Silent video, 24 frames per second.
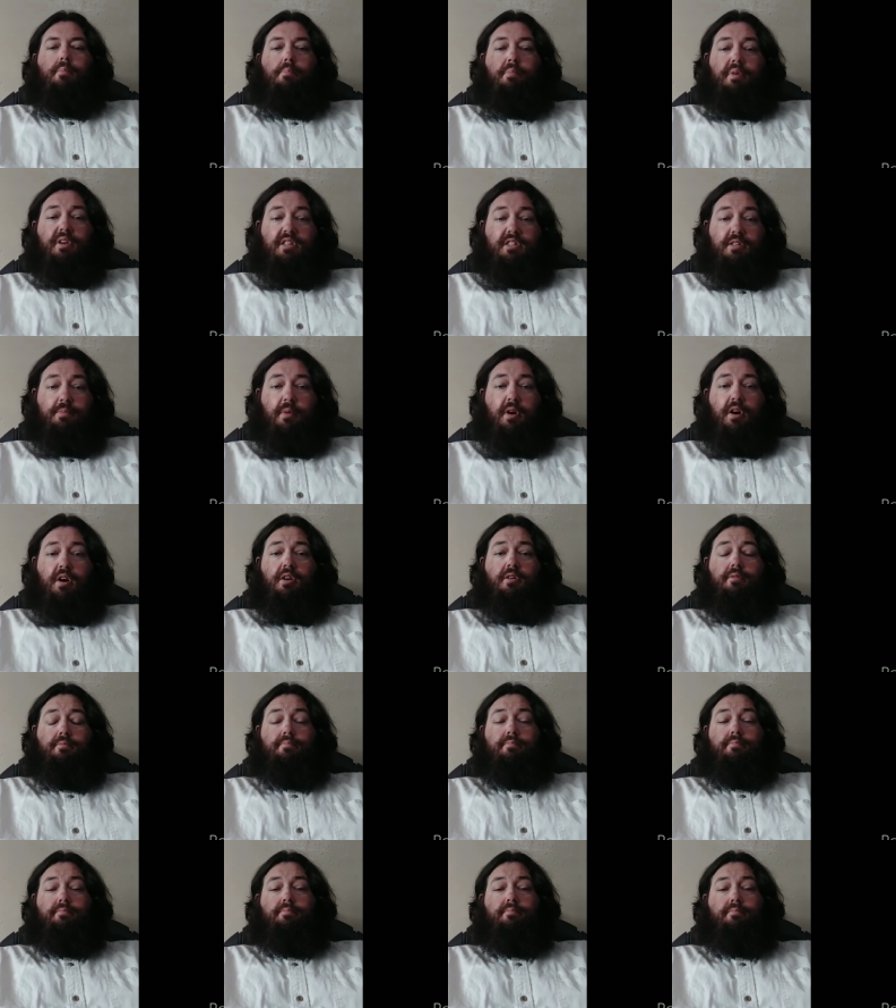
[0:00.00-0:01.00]
Be
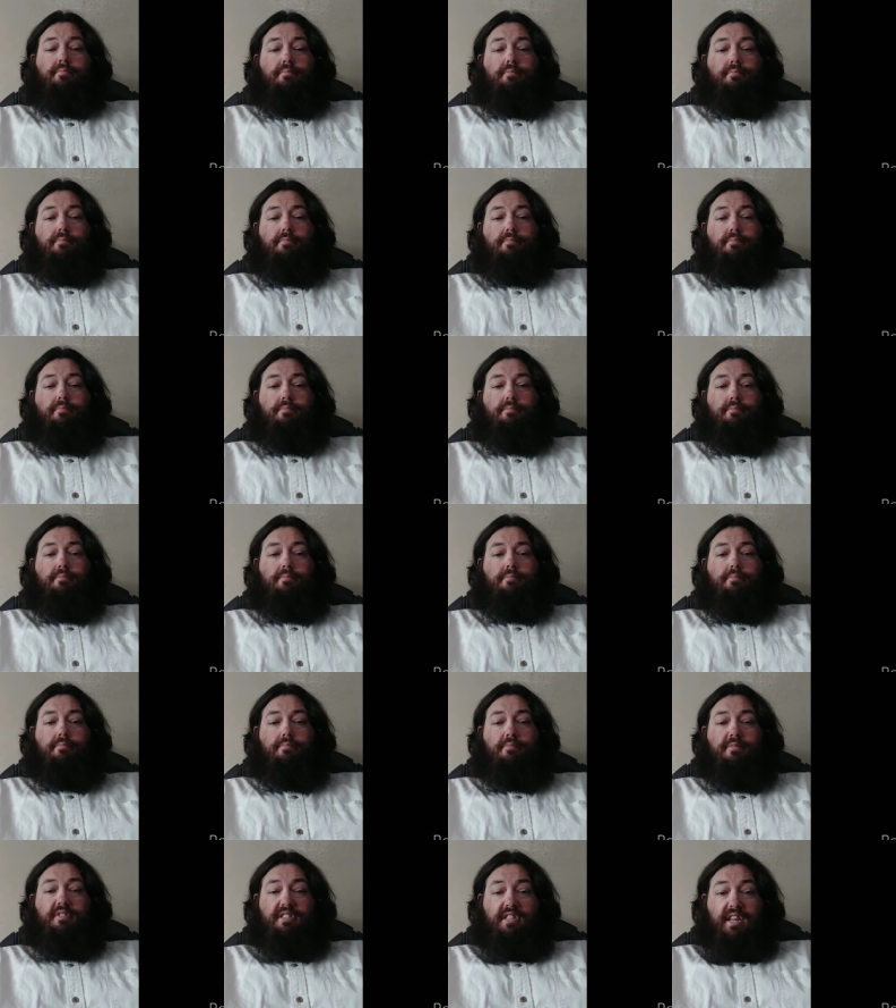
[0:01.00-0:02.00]
smart,
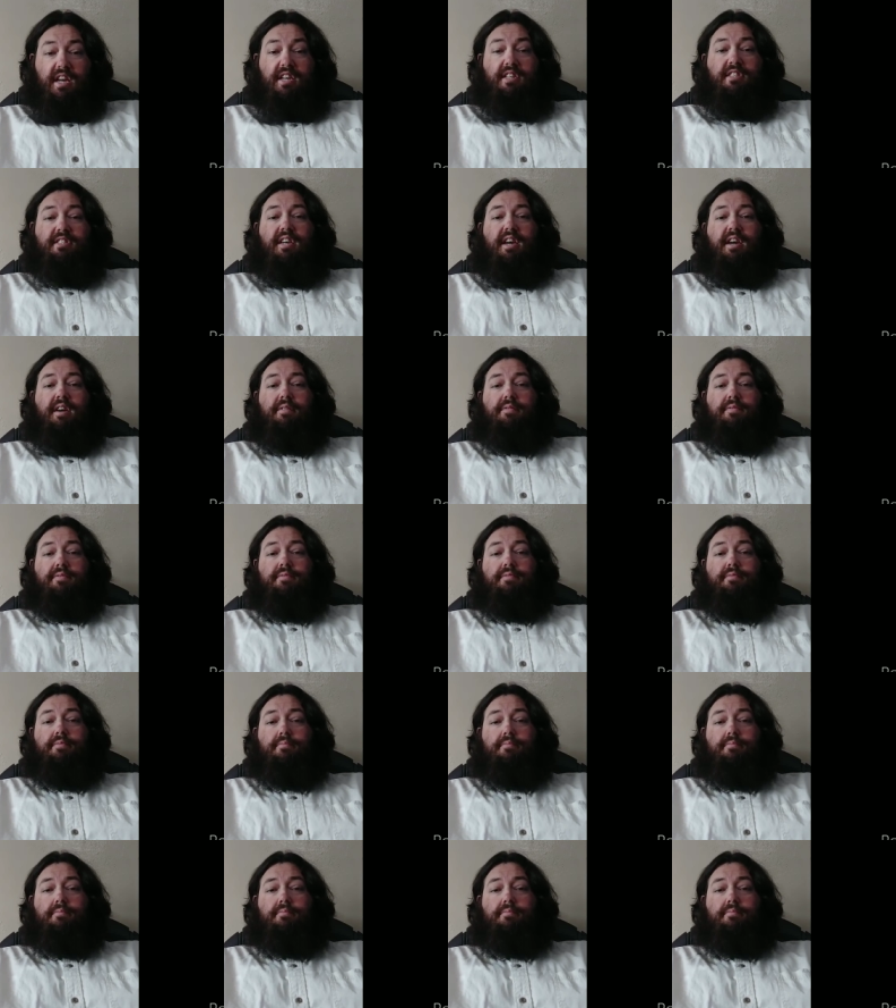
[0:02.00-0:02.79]
stay safe,